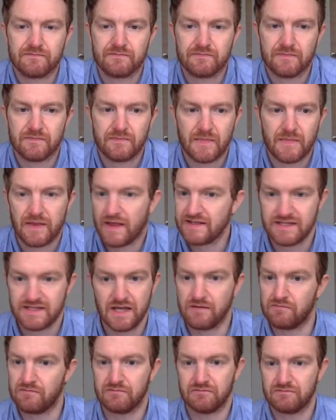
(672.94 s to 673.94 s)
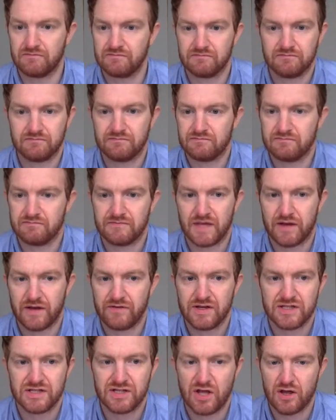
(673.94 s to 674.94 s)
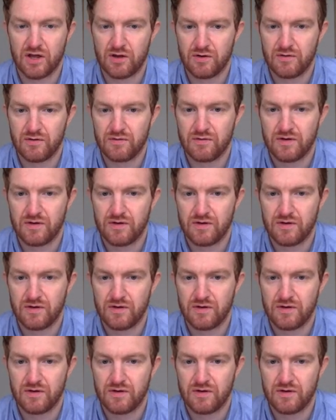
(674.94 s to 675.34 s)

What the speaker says: And that's it. There is no